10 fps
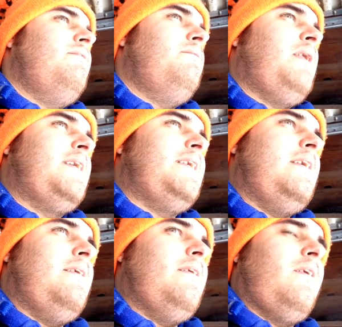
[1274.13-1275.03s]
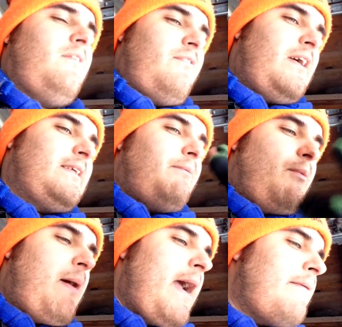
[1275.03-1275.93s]
flexi or flexible
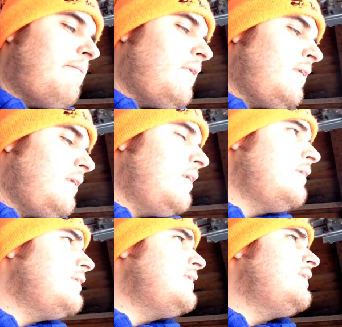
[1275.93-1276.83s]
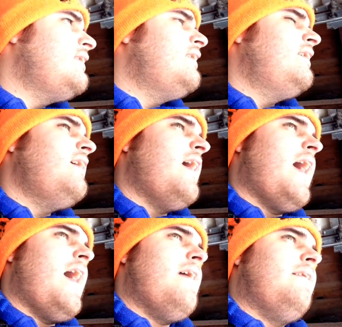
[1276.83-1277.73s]
pipe,
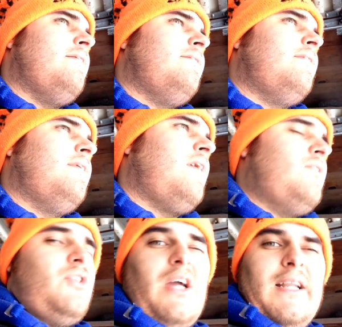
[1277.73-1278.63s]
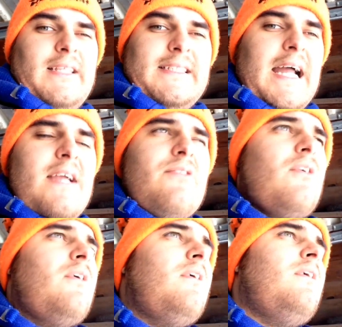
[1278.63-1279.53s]
and I'll just cut it to size.
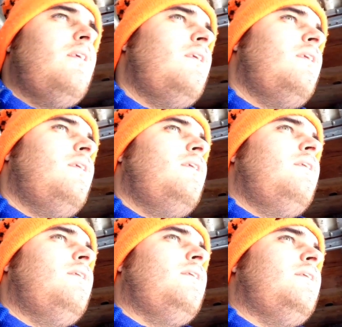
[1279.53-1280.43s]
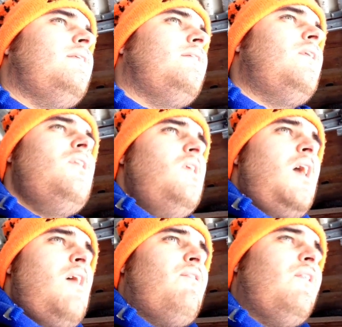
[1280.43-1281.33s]
Good
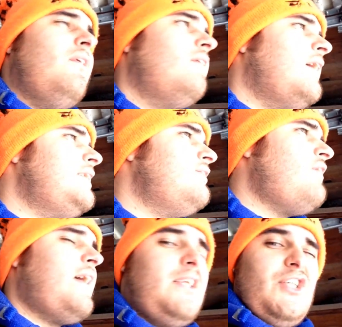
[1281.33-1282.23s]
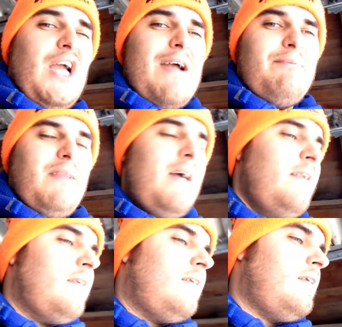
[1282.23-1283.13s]
enough. Gets the fucking job
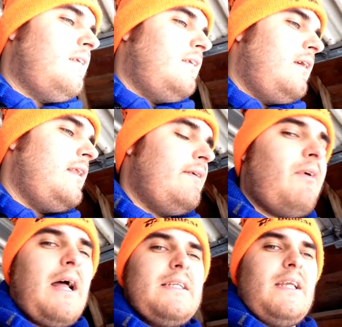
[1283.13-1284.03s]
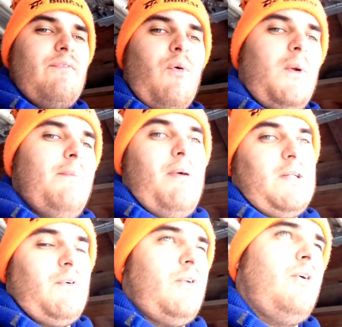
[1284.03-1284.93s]
done and well, that's like 40 bucks
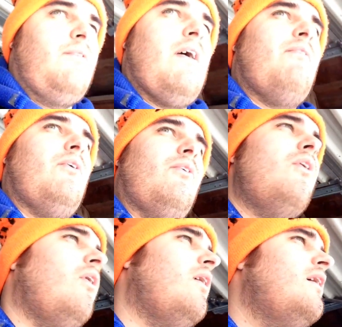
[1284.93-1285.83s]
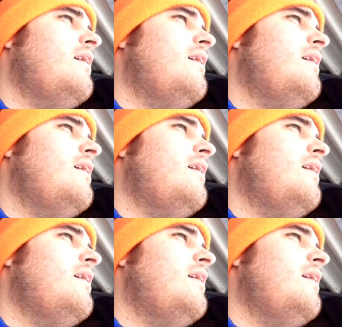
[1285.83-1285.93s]
for a 25 foot roll.